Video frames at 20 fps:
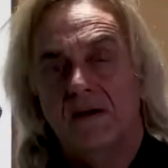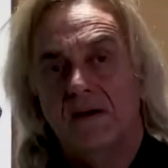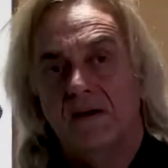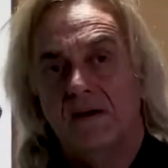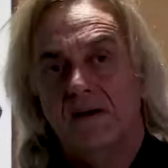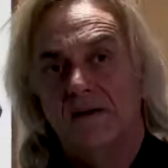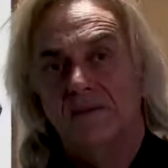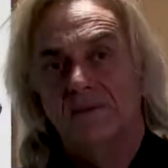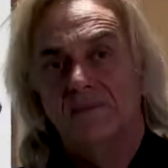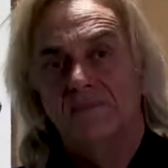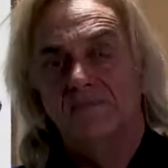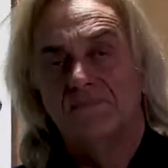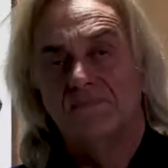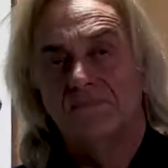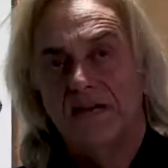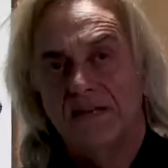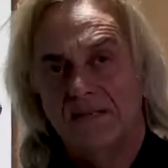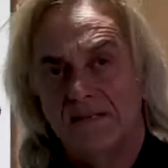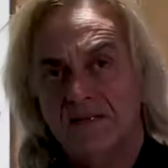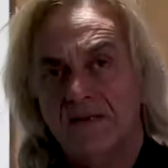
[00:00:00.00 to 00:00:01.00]

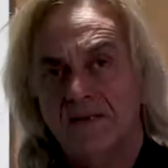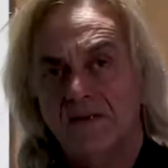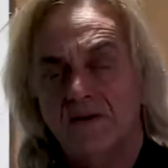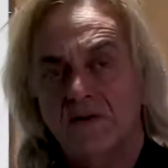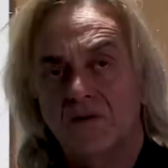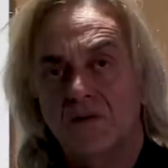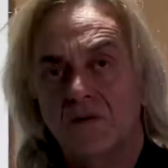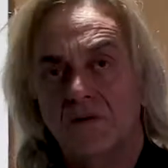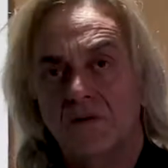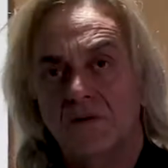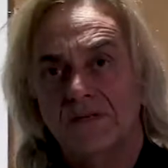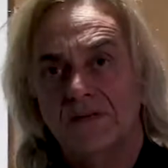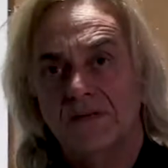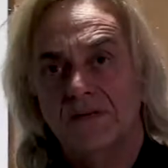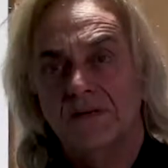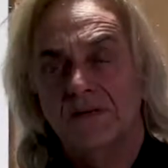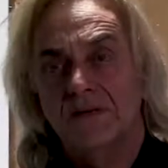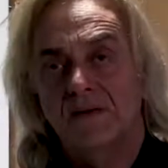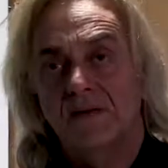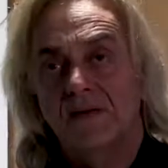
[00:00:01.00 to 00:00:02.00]
Other than the
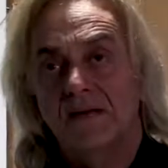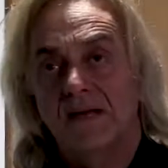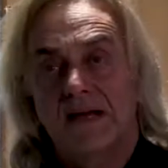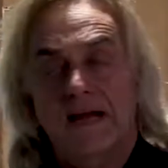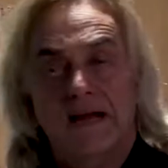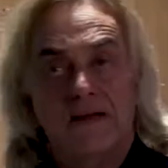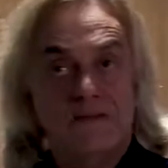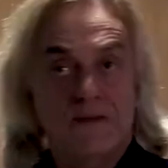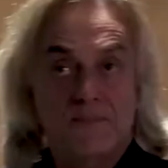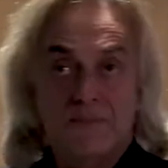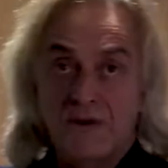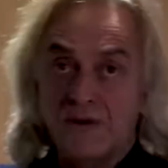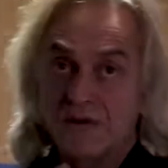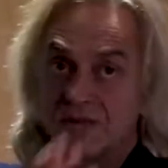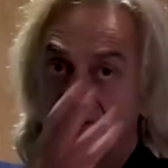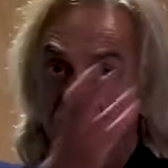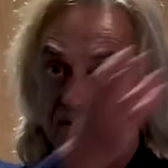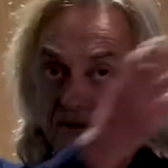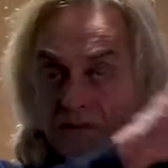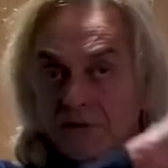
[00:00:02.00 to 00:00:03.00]
Calder, and the
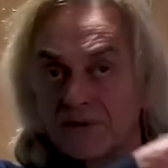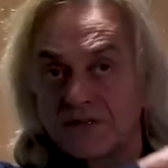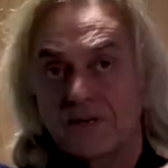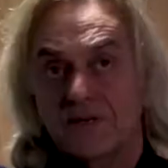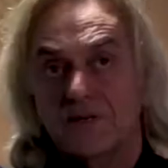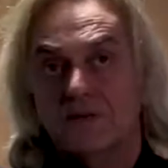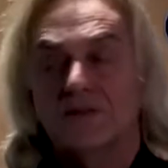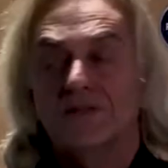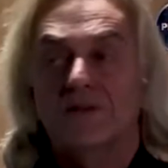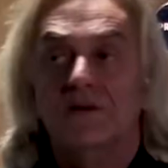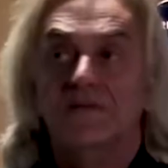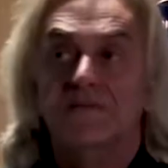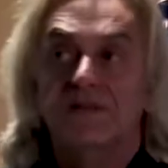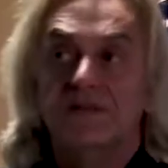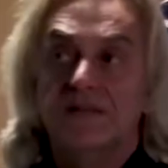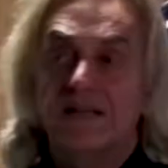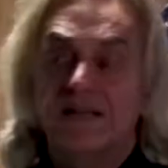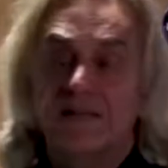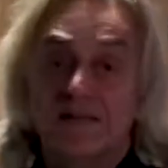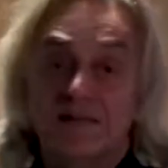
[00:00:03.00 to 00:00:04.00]
poster also was of the
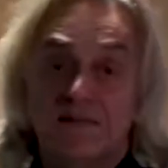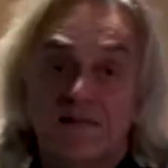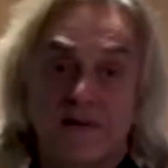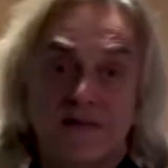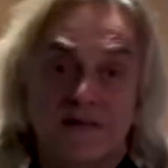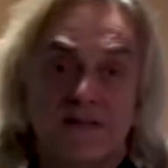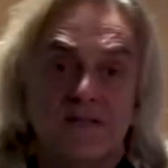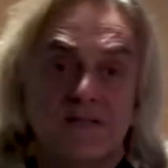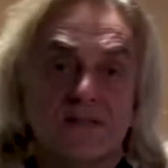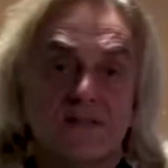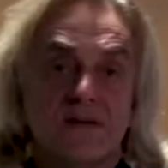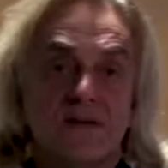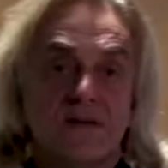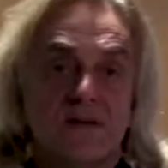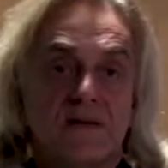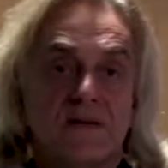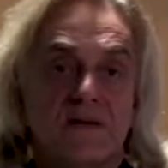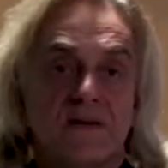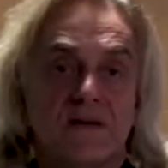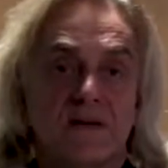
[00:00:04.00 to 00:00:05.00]
Death in Venice,
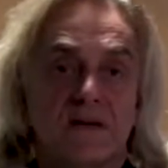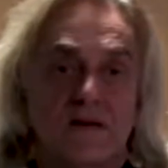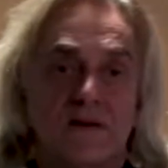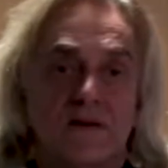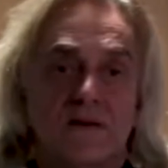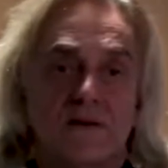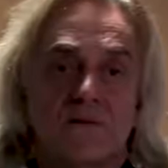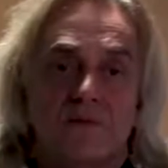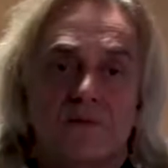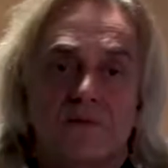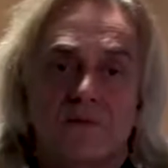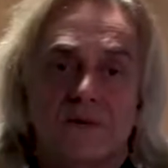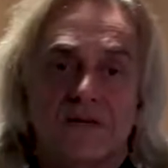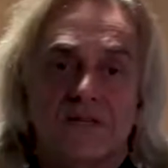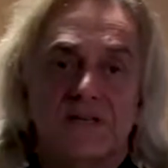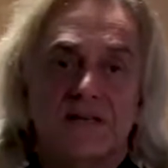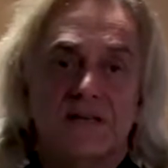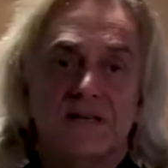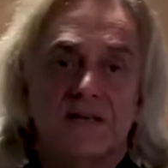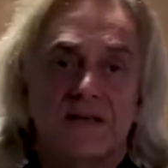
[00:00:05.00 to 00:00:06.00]

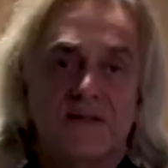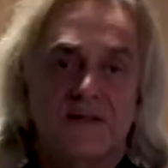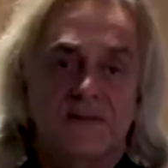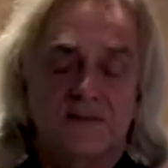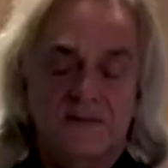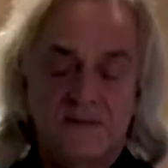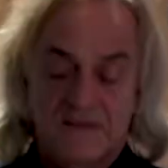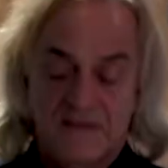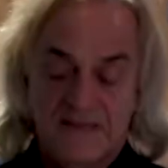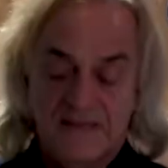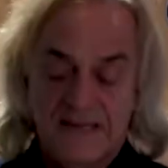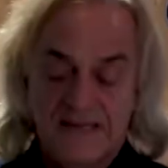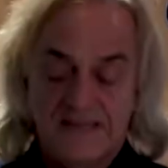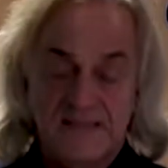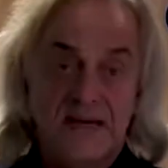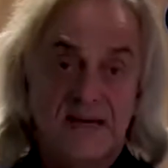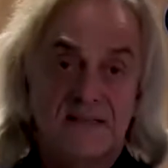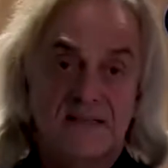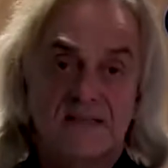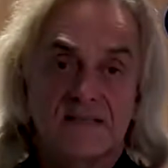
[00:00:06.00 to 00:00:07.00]
which he'd done the
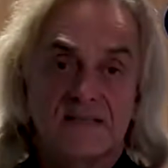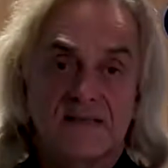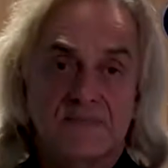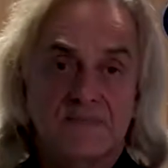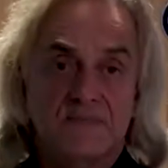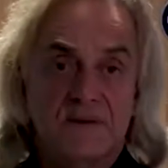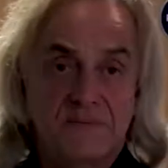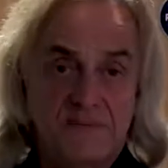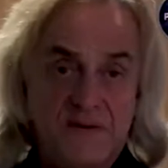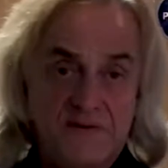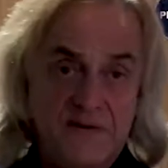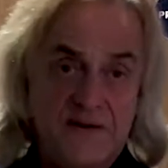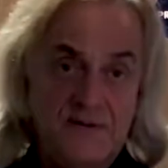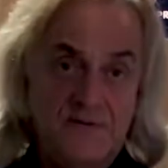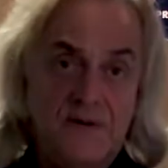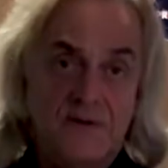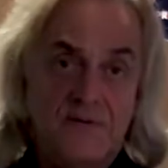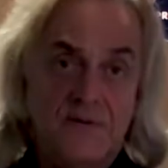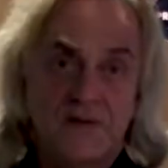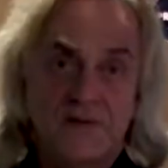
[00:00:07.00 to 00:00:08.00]
designs of Sepp, and
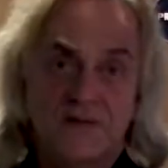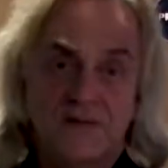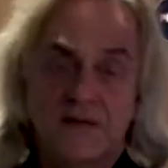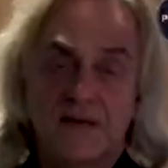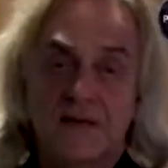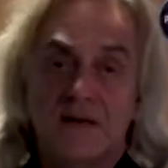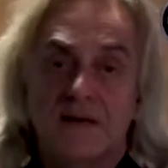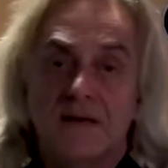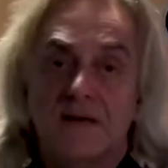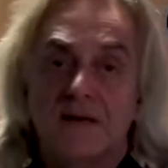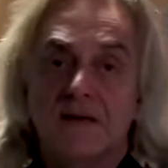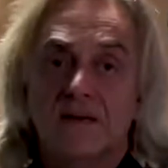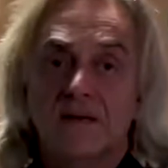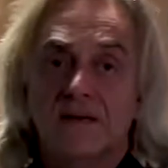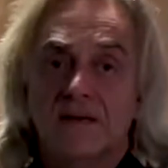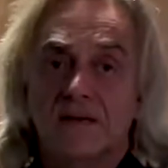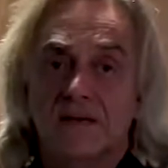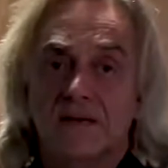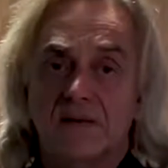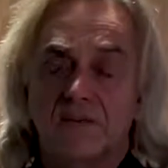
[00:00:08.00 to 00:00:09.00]
Mfanwe wrote the
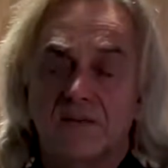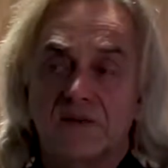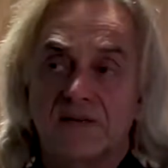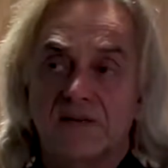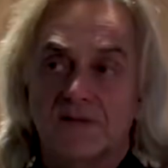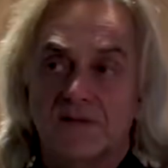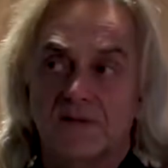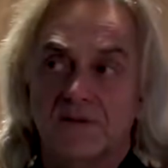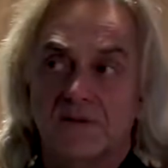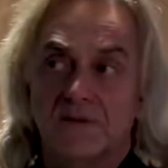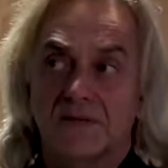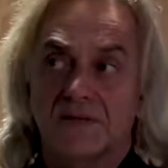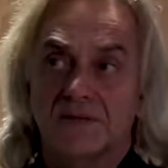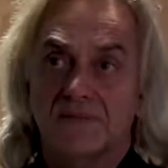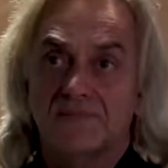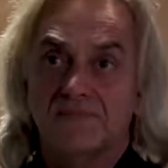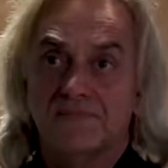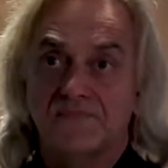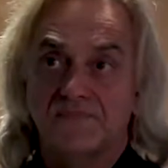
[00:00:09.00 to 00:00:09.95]
libretto for it.